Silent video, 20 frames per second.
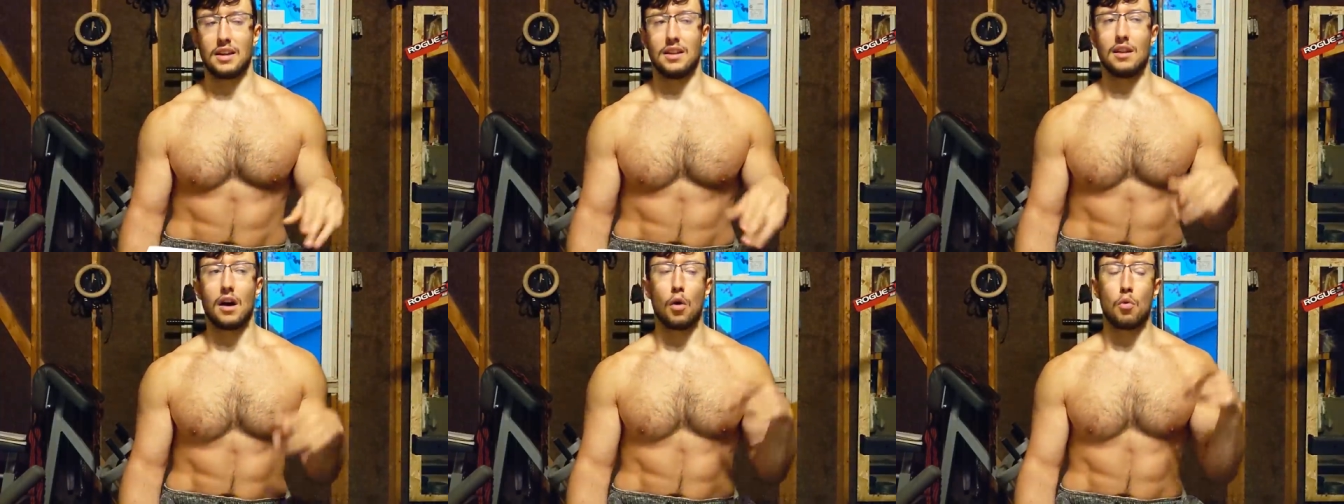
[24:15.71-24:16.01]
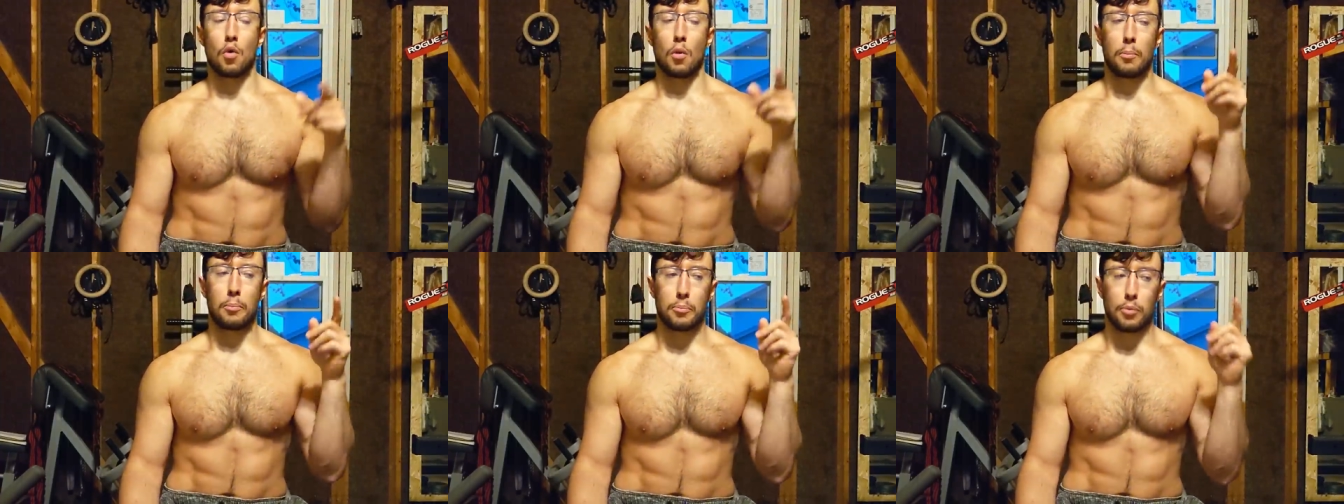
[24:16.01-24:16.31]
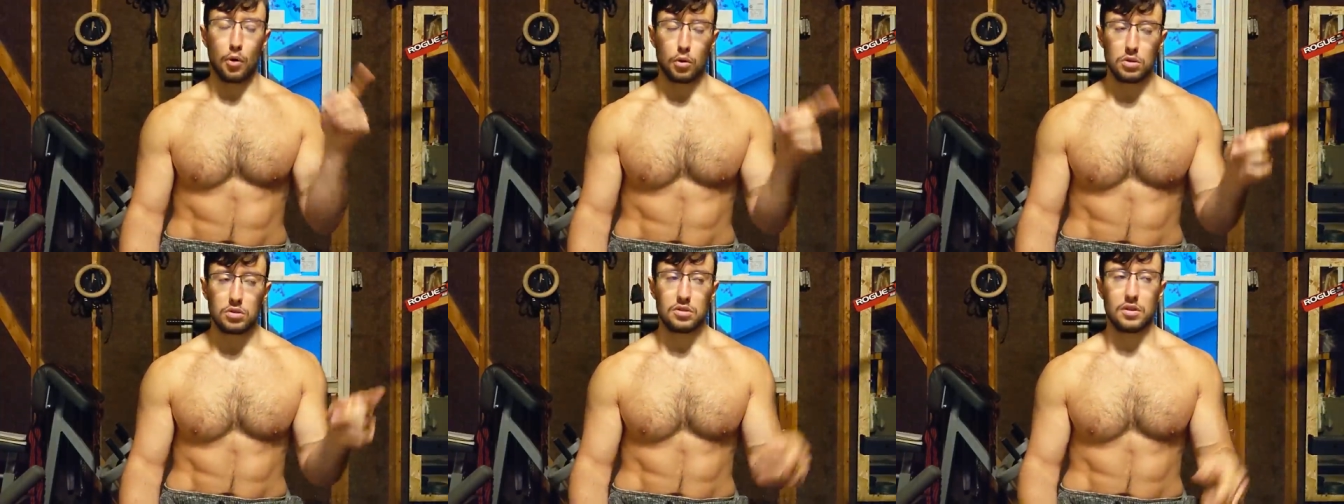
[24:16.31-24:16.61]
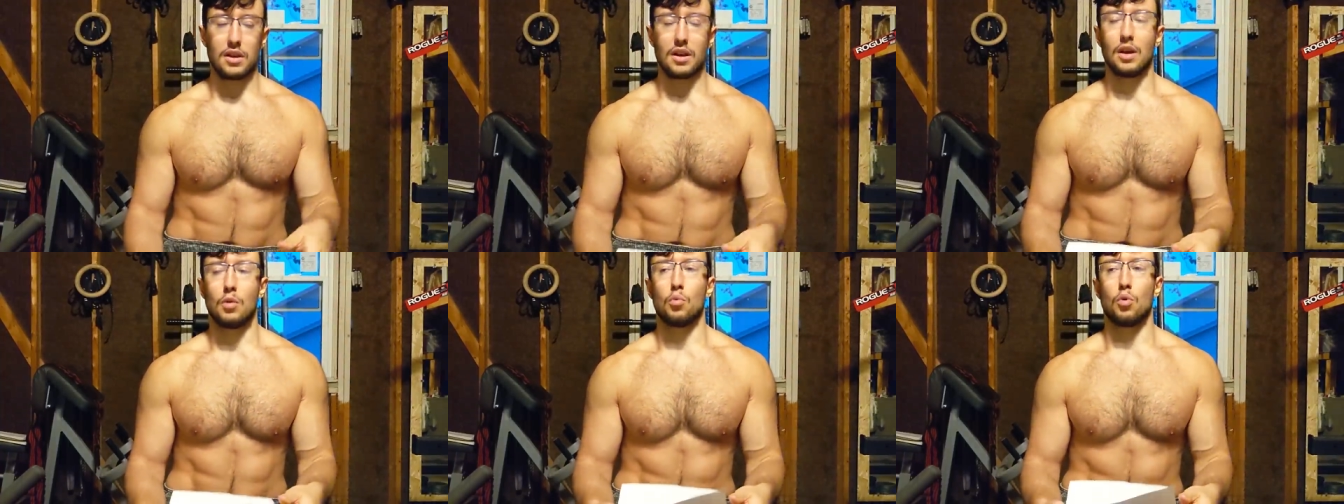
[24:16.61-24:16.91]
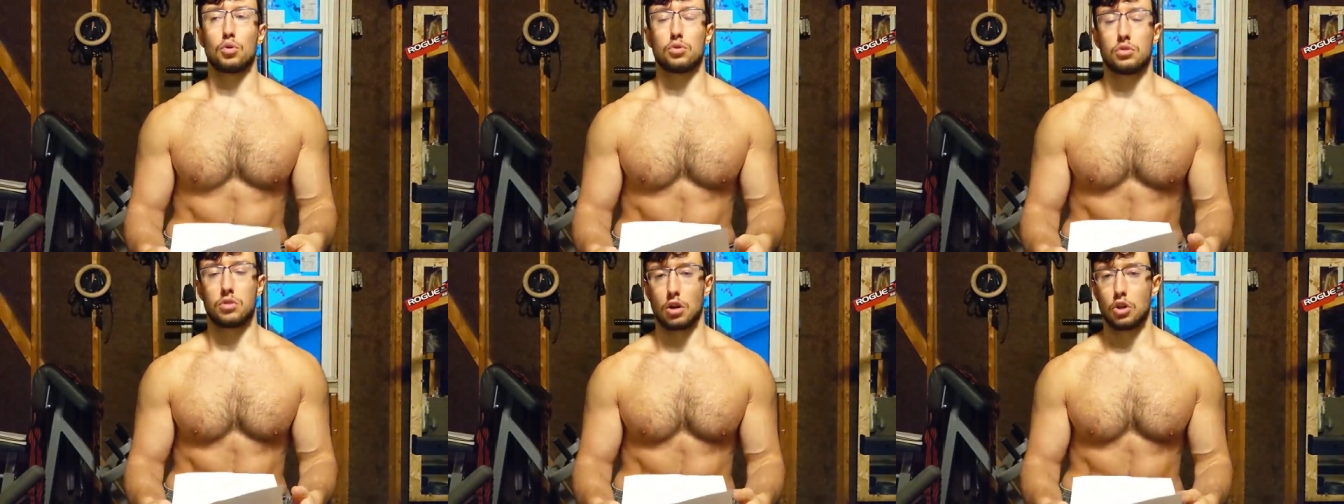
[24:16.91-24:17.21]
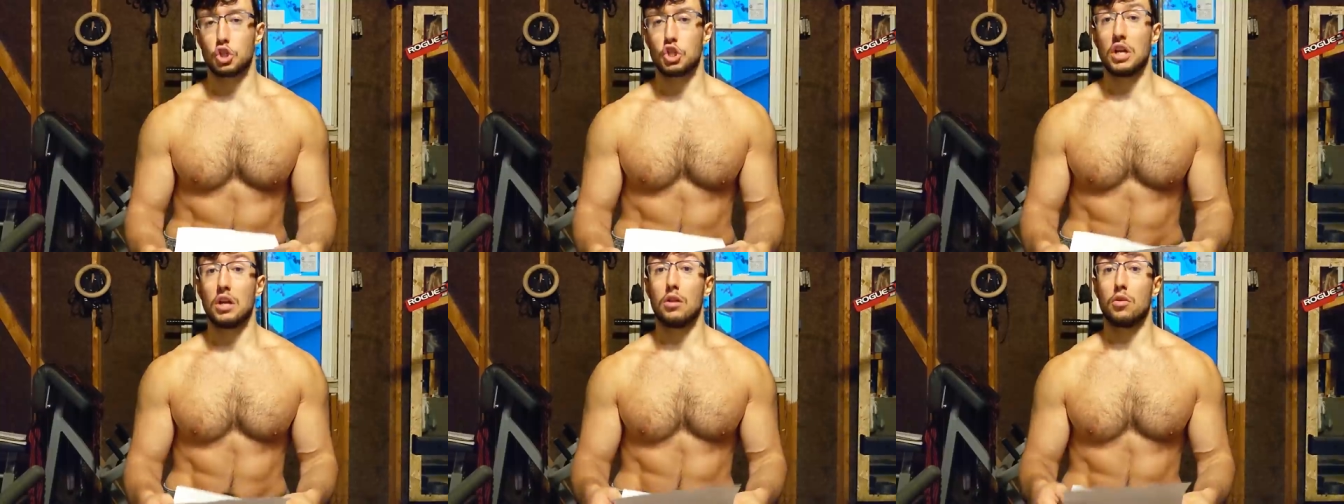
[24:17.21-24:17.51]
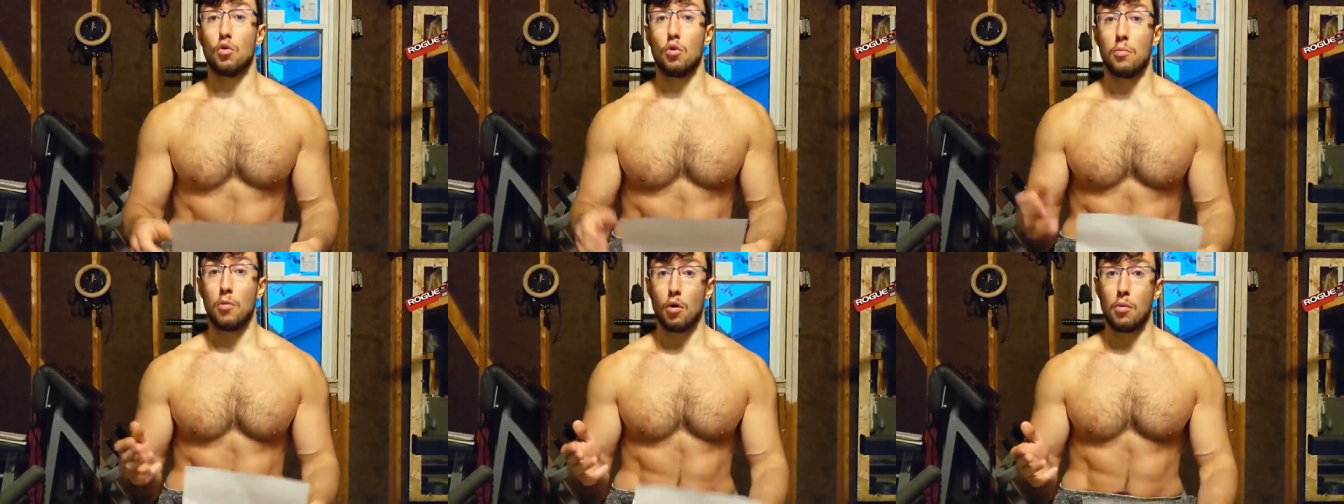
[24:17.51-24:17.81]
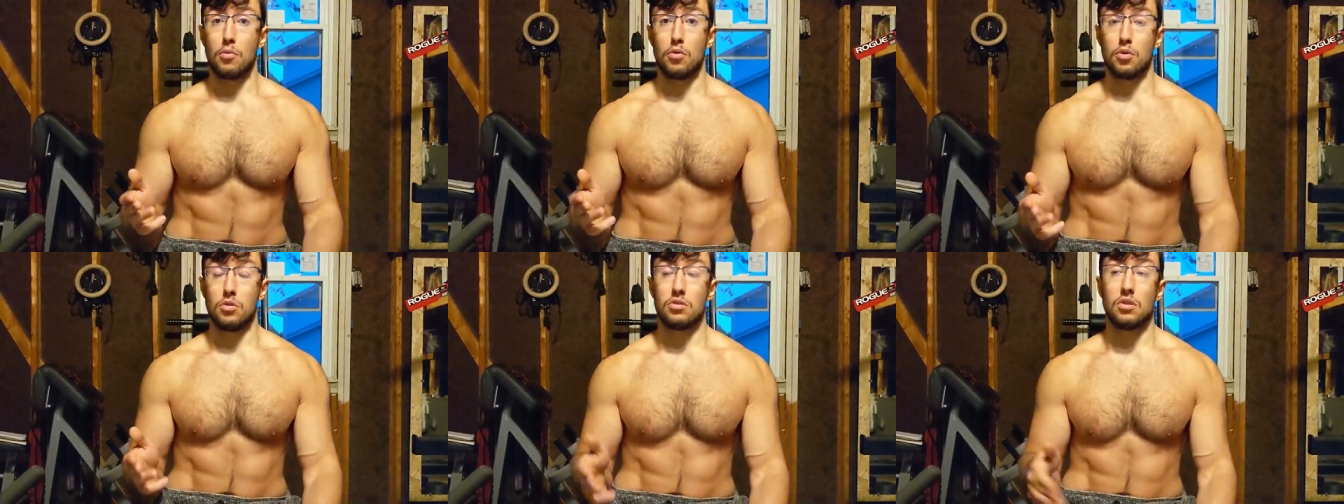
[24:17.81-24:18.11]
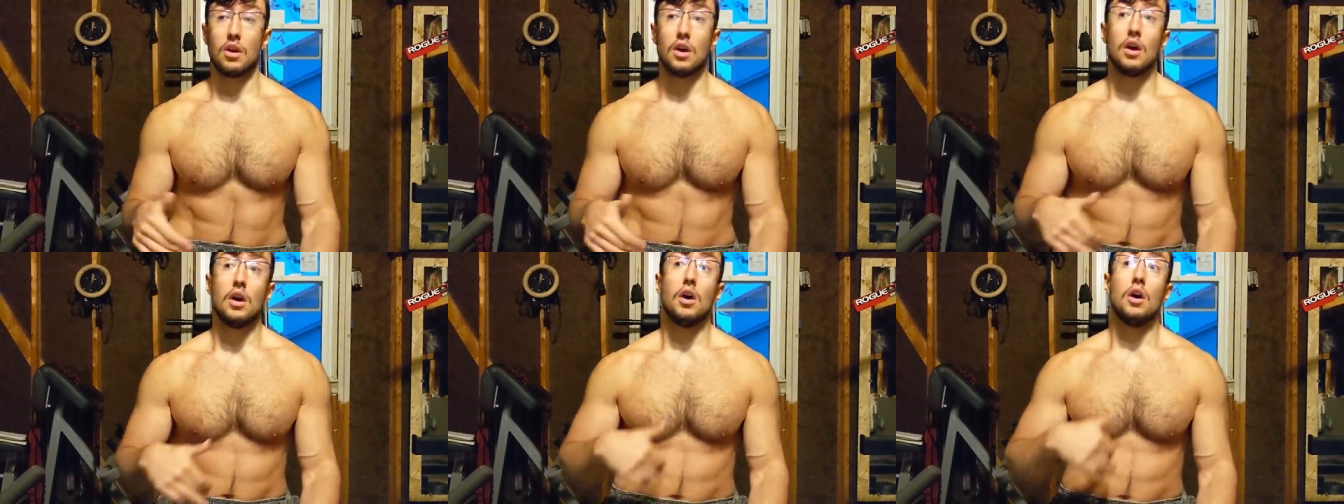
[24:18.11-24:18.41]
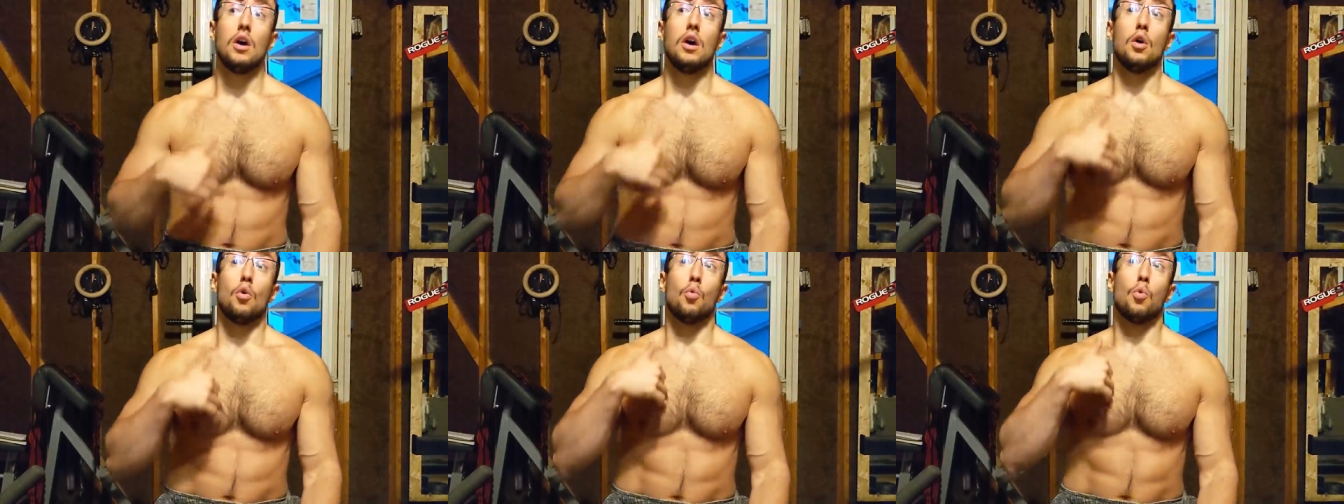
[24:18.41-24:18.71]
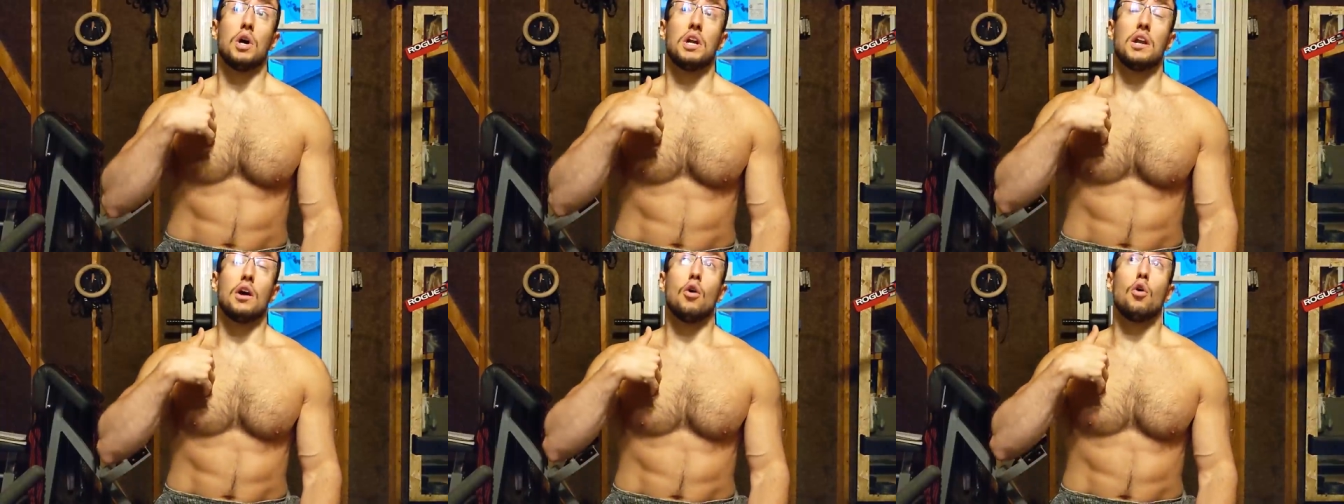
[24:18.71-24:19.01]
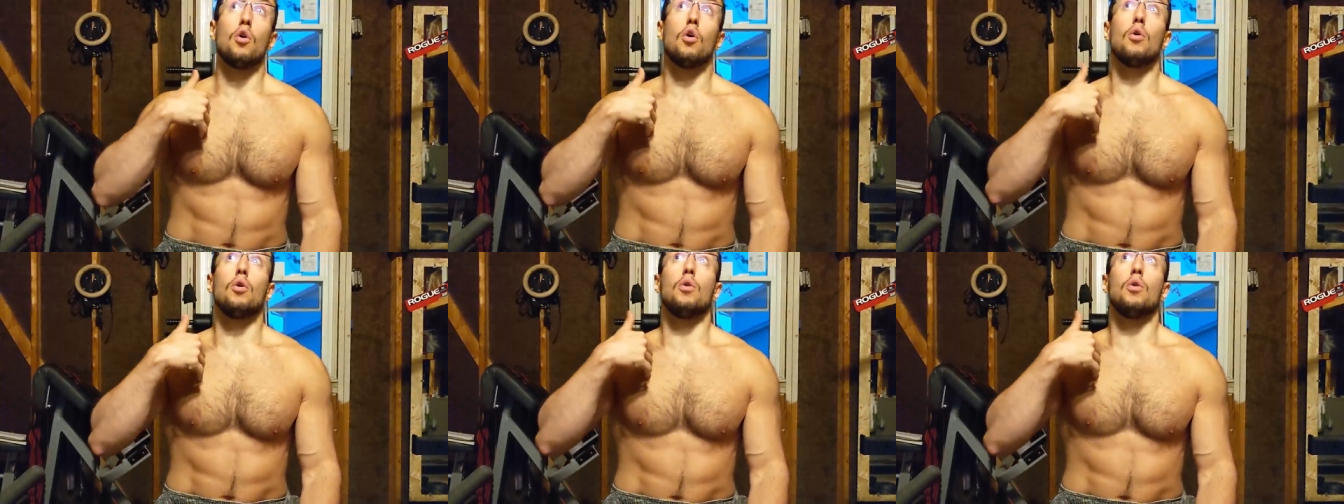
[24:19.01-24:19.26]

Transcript: And now we're pointing and we're touching the moment when